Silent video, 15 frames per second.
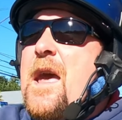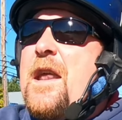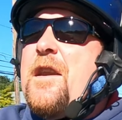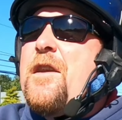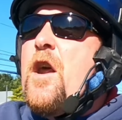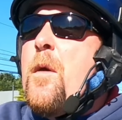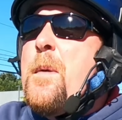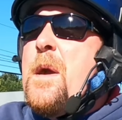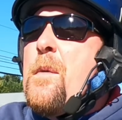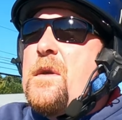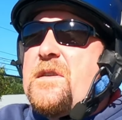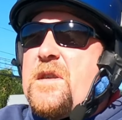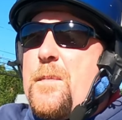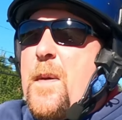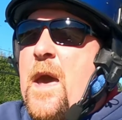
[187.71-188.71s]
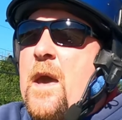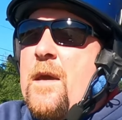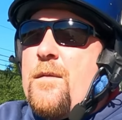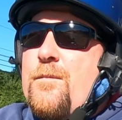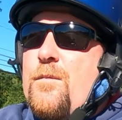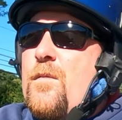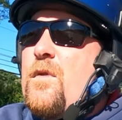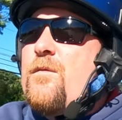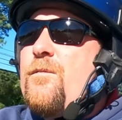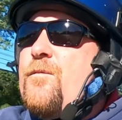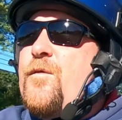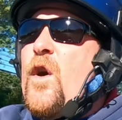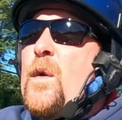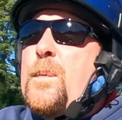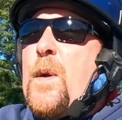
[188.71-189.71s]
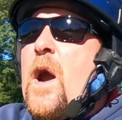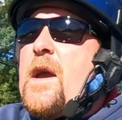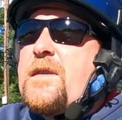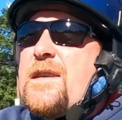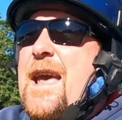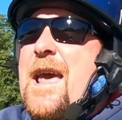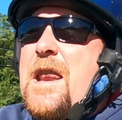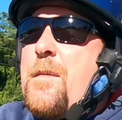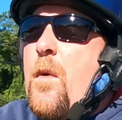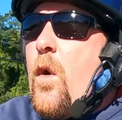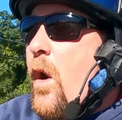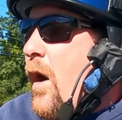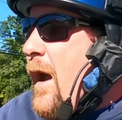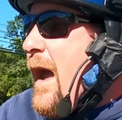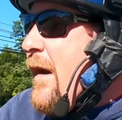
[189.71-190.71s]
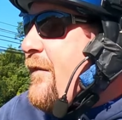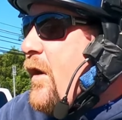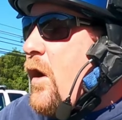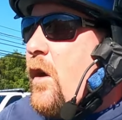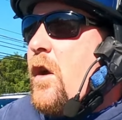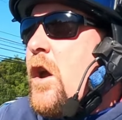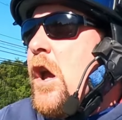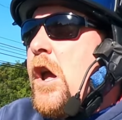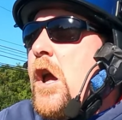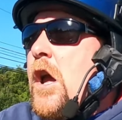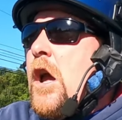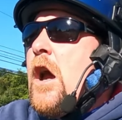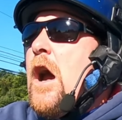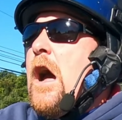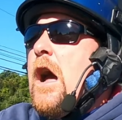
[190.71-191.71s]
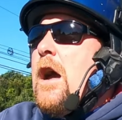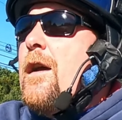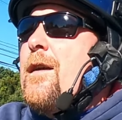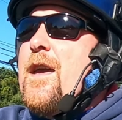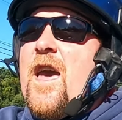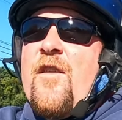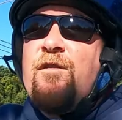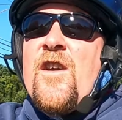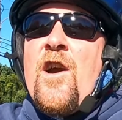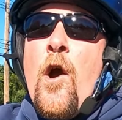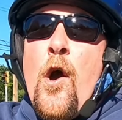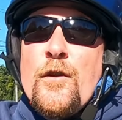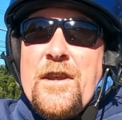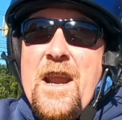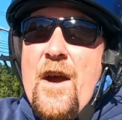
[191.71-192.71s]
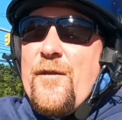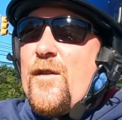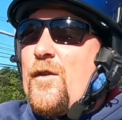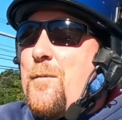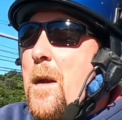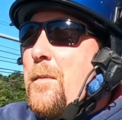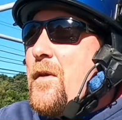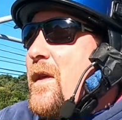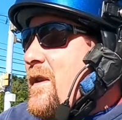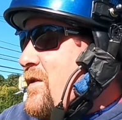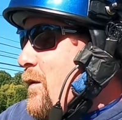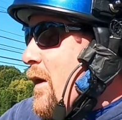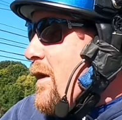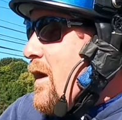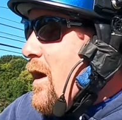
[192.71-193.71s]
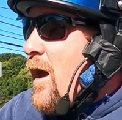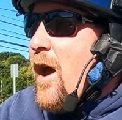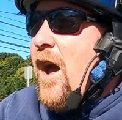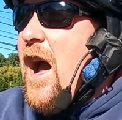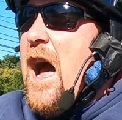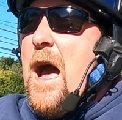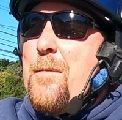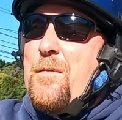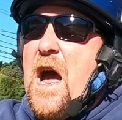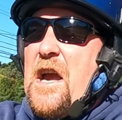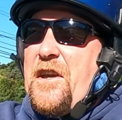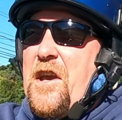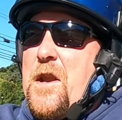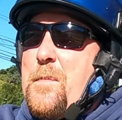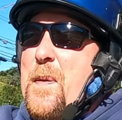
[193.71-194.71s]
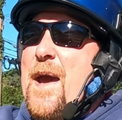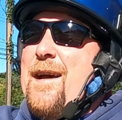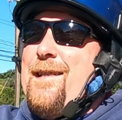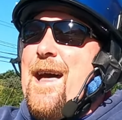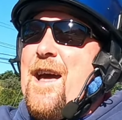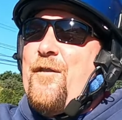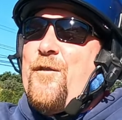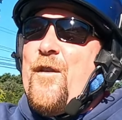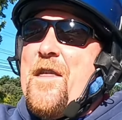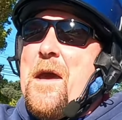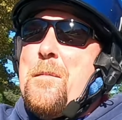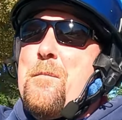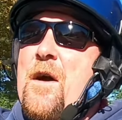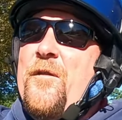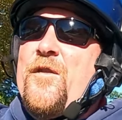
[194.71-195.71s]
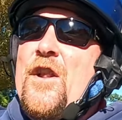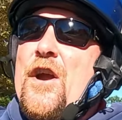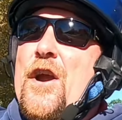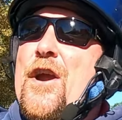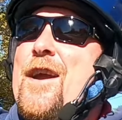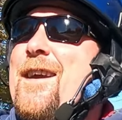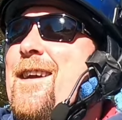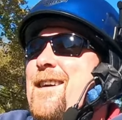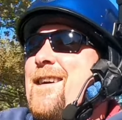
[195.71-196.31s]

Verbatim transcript: And nobody wants to pay full price anymore, ever. If you're old enough, you'll remember this one. I'm not gonna pay a lot for that muffler.